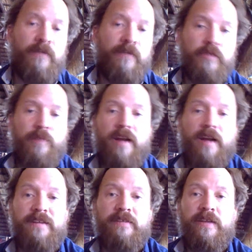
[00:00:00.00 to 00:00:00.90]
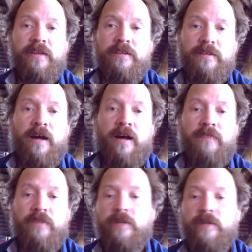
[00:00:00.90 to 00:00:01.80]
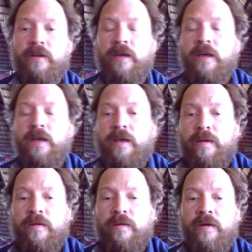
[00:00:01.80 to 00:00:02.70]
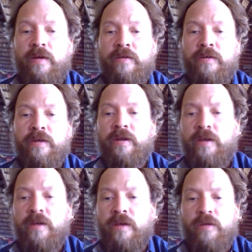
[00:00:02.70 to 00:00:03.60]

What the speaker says: What's interesting is now the analytics they ever resources,